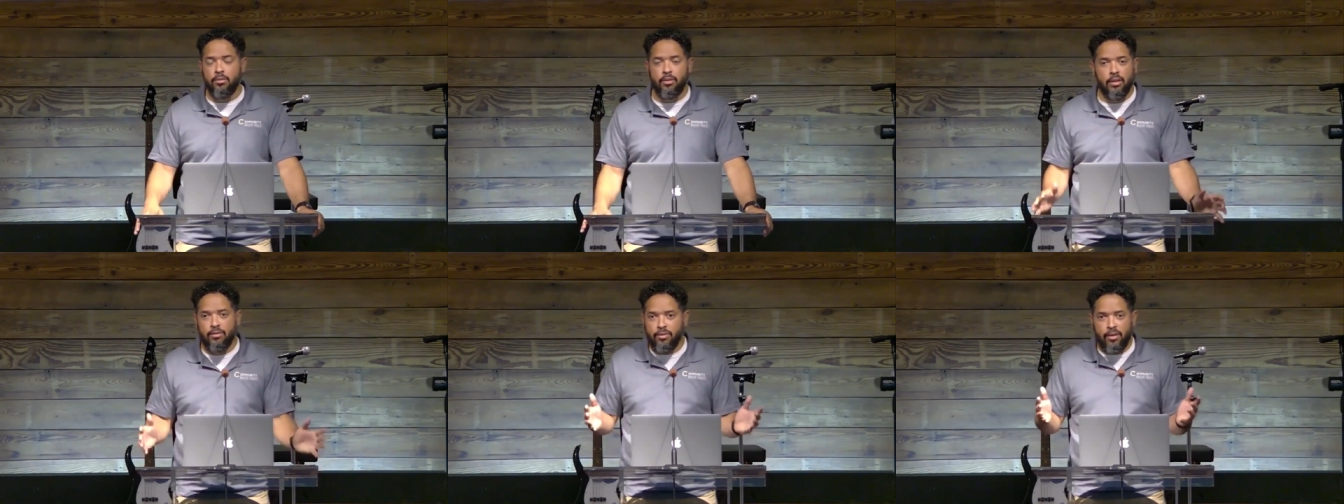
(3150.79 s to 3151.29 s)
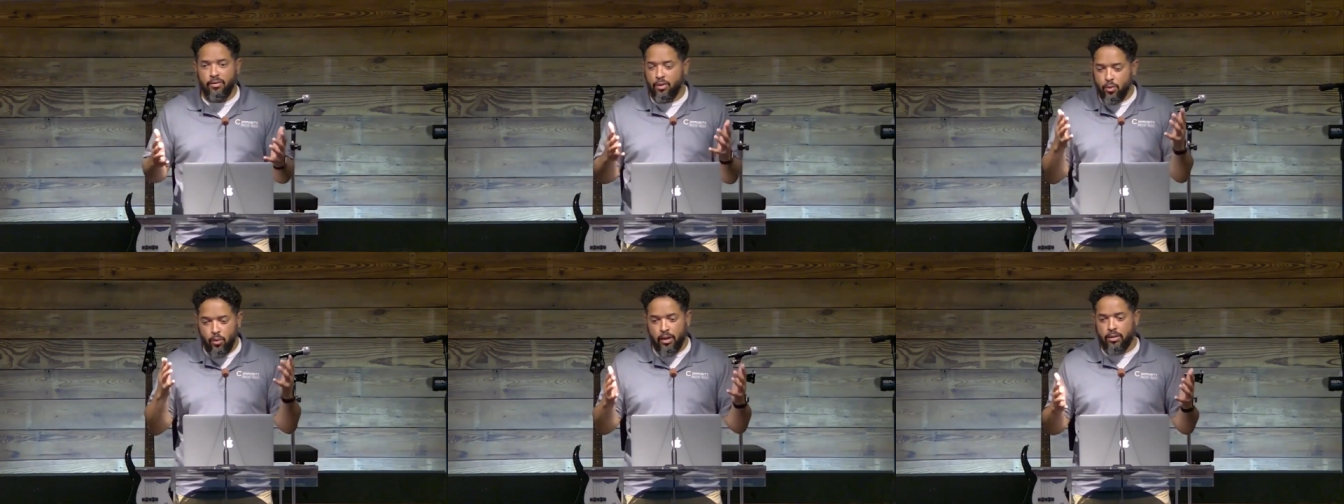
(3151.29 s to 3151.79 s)
If, if you
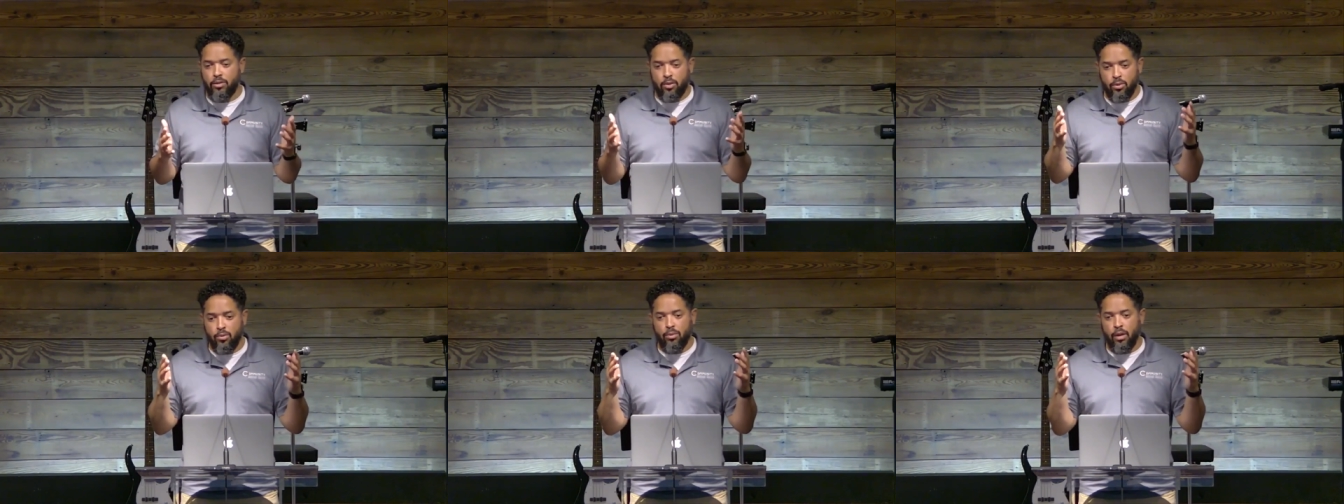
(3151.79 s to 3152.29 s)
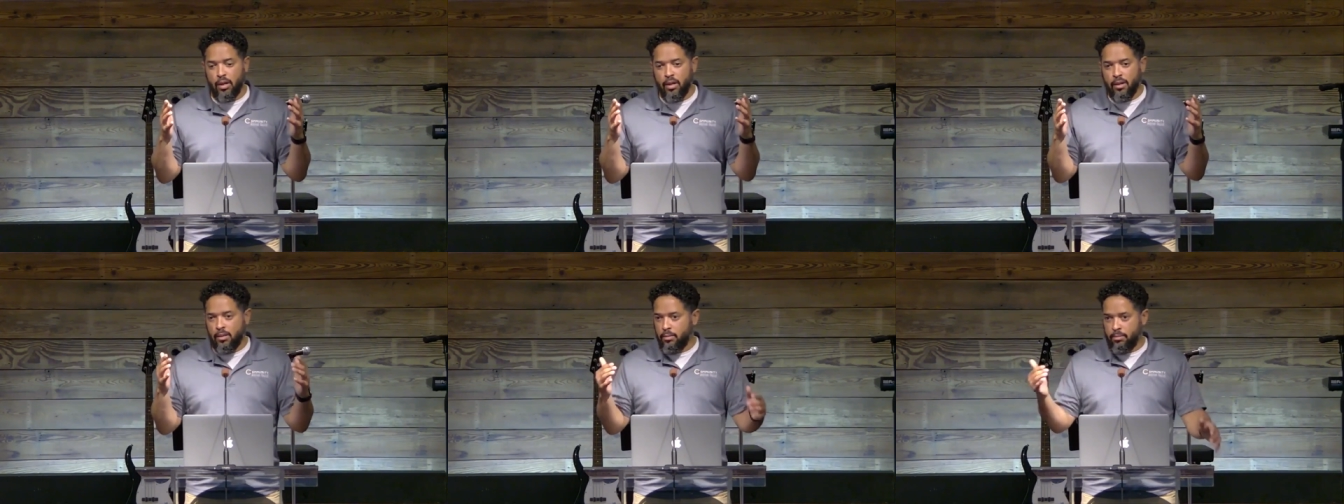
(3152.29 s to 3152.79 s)
want to
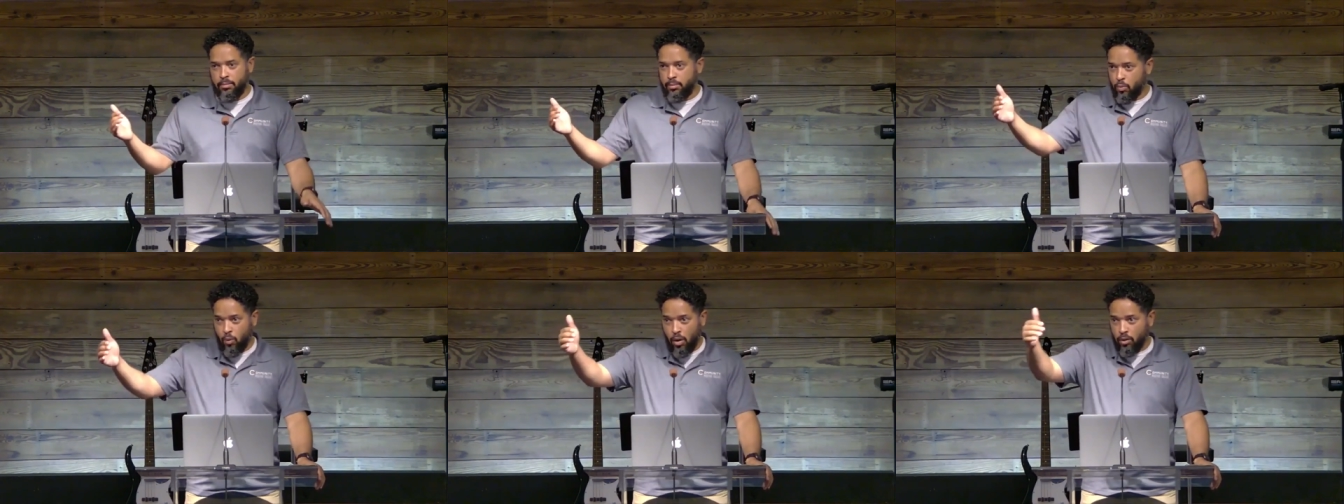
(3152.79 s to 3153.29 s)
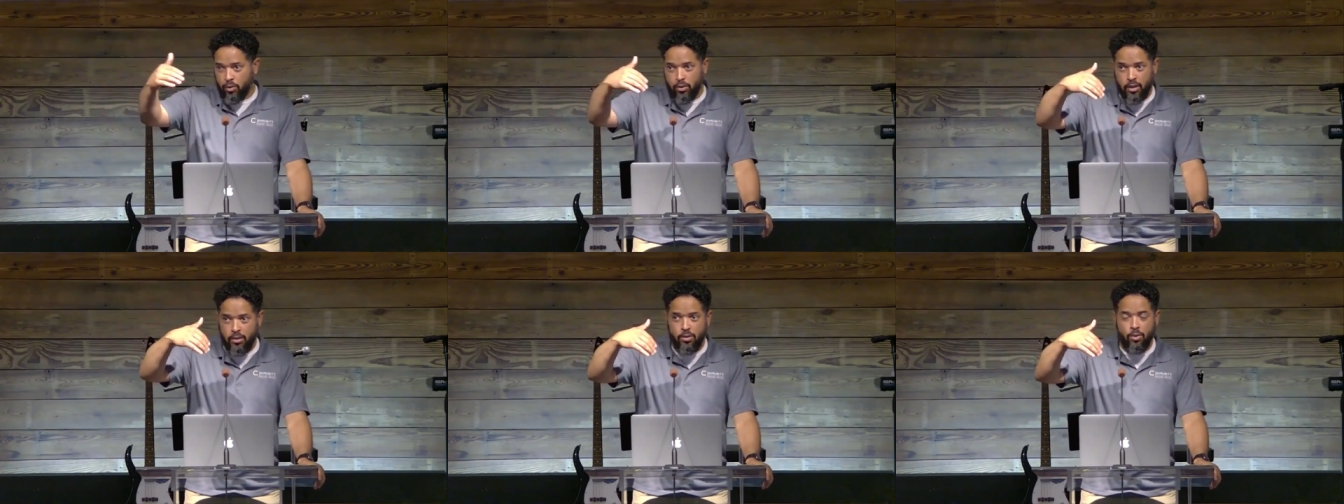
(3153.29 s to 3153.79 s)
walk through
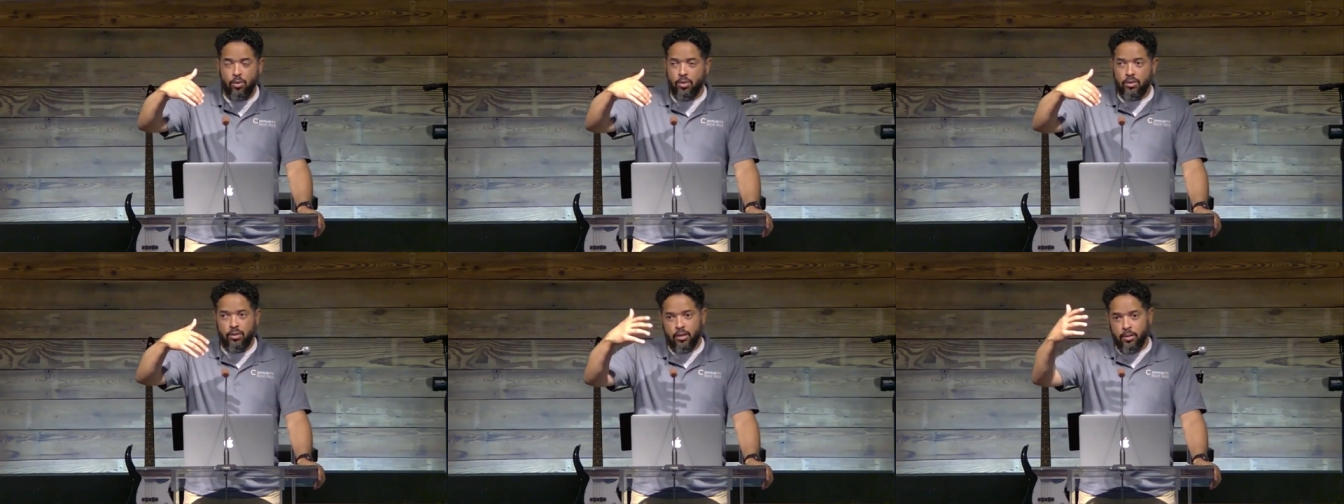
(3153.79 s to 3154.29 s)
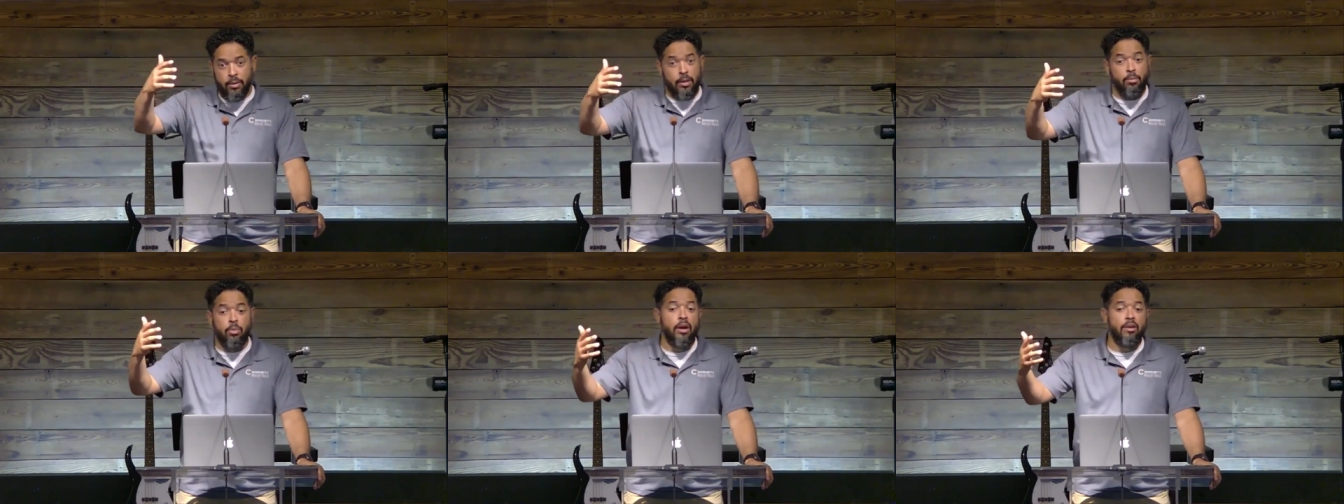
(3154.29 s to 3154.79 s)
these doors in a, in a
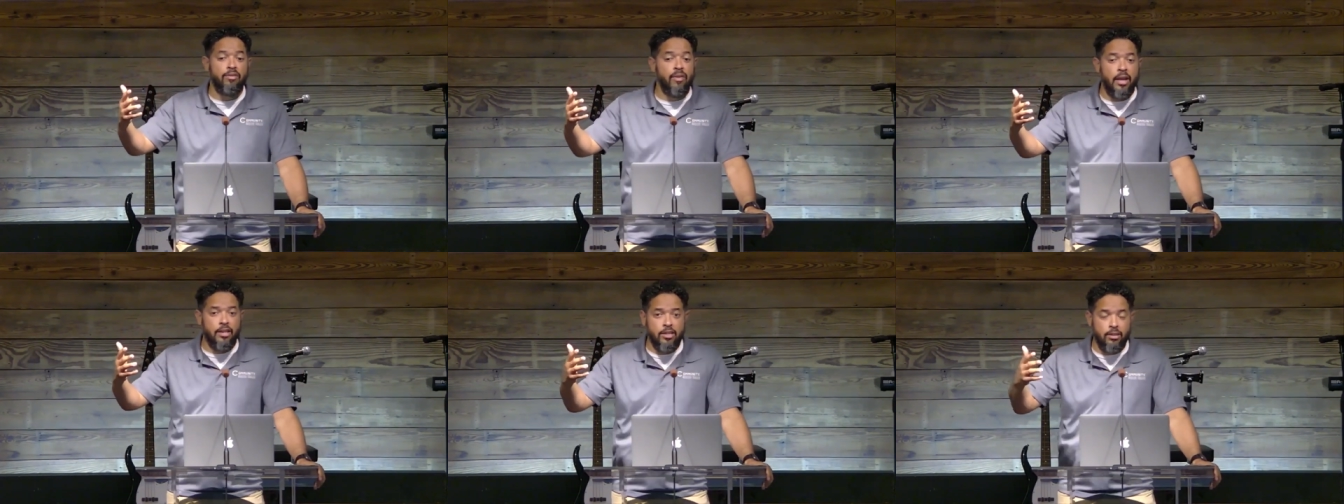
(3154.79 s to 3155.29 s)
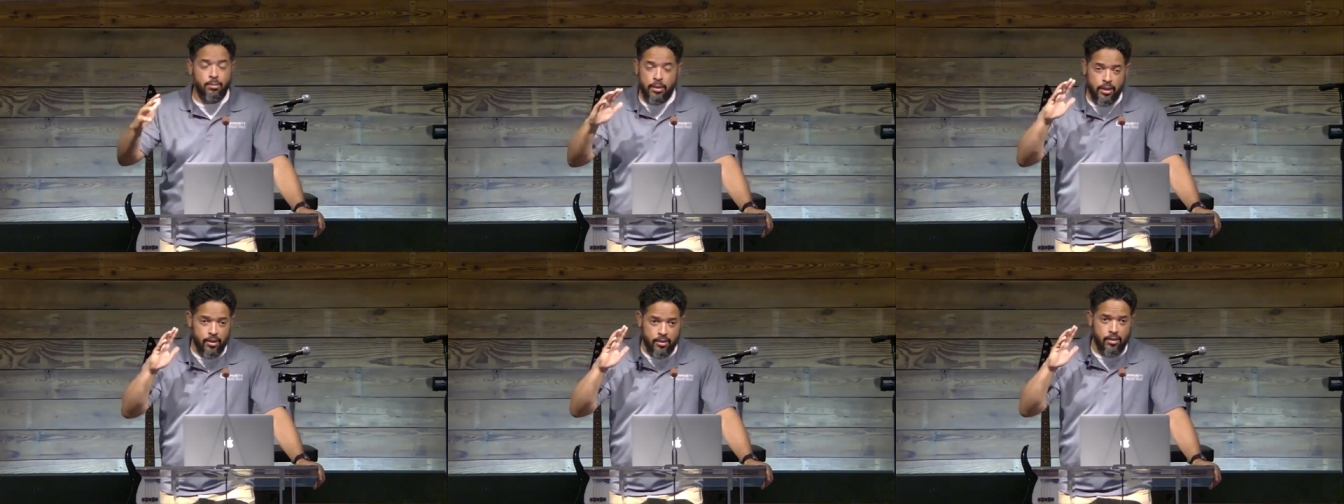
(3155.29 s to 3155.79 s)
proud fashion,
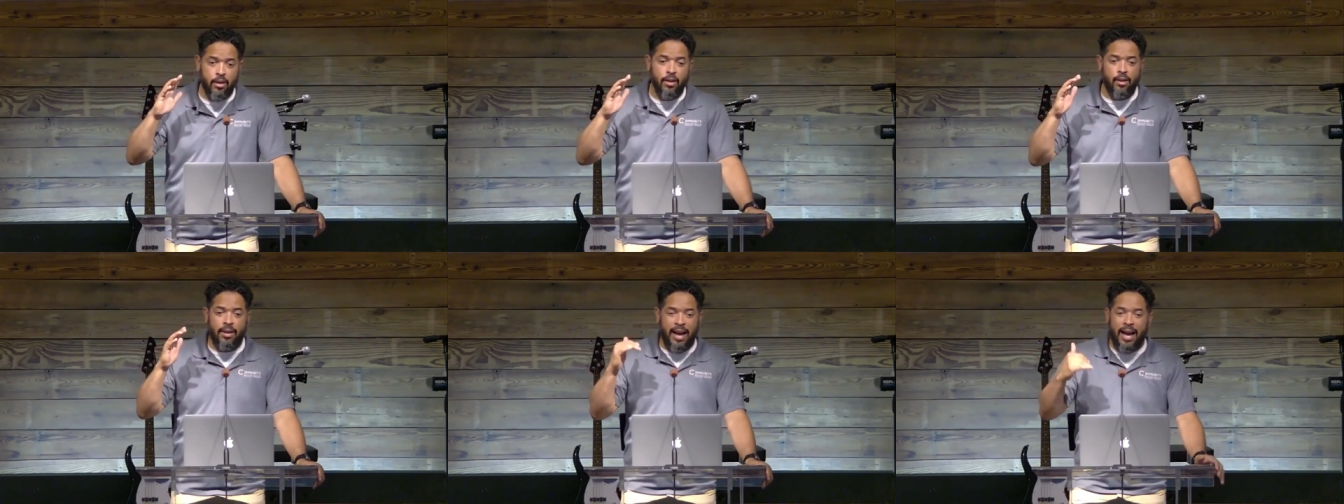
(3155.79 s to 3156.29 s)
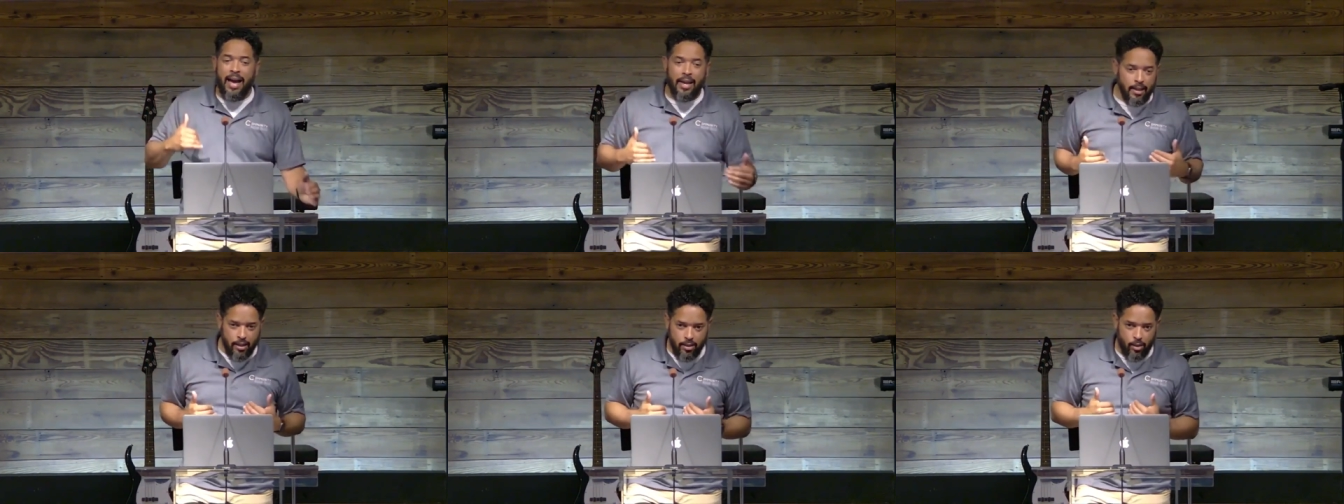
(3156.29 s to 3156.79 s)
because
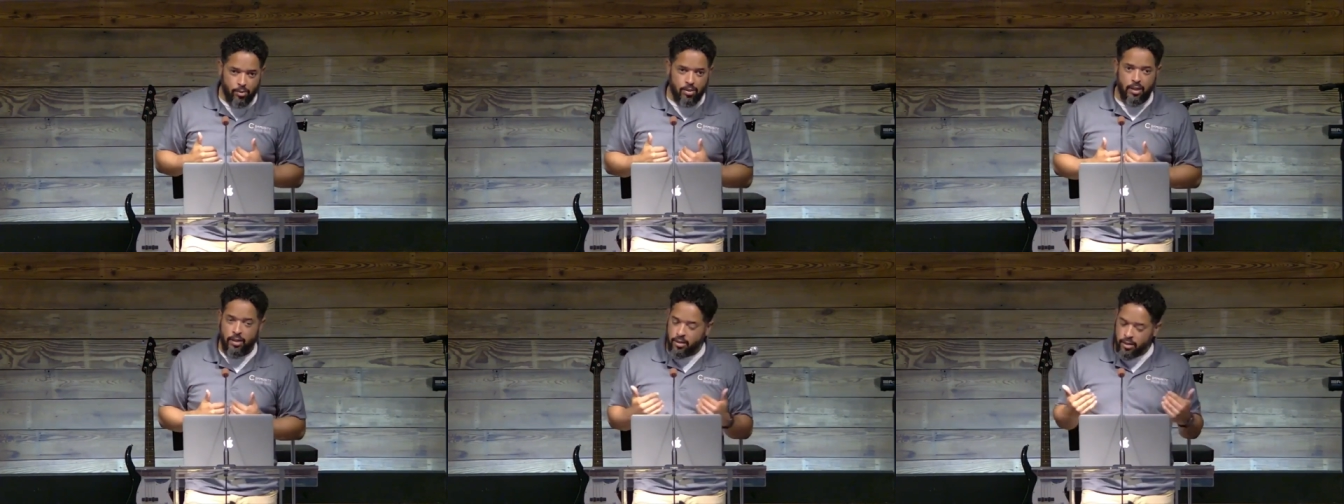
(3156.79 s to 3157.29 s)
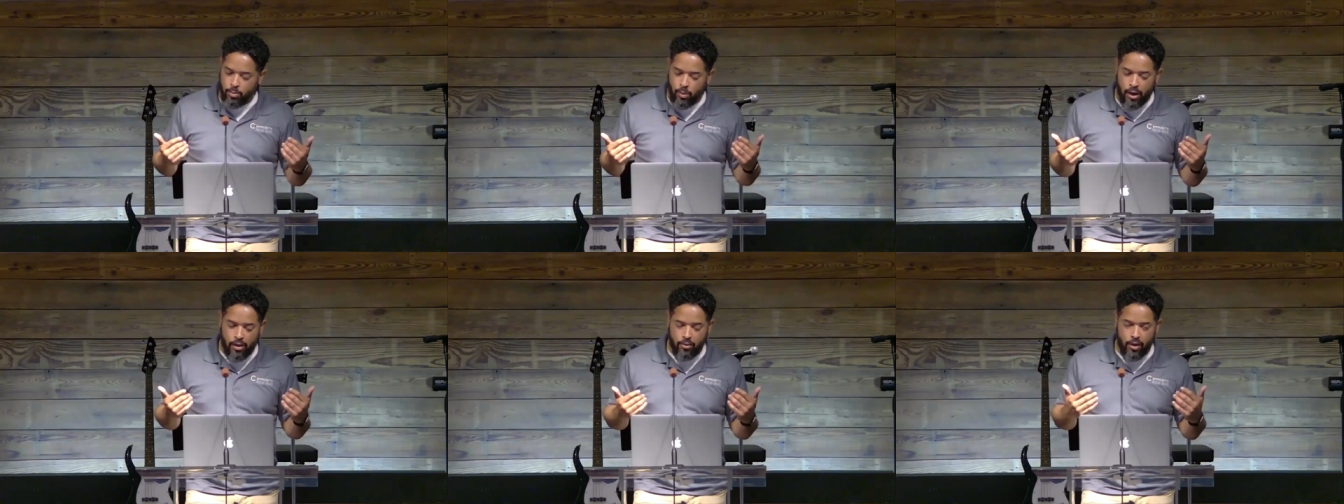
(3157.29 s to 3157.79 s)
hiding those things is
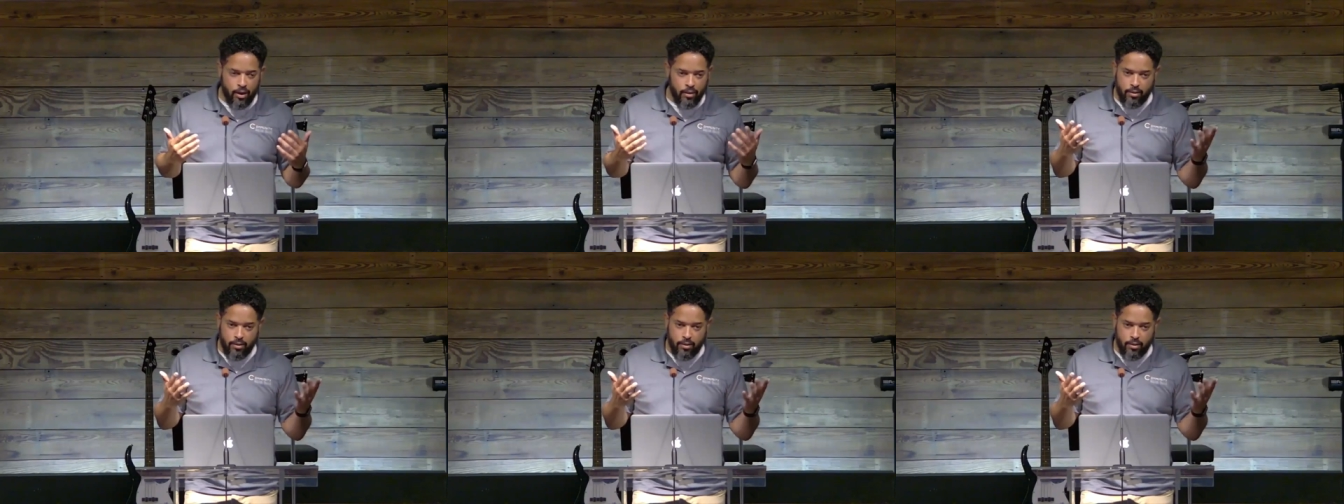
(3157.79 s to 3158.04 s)
proud, right?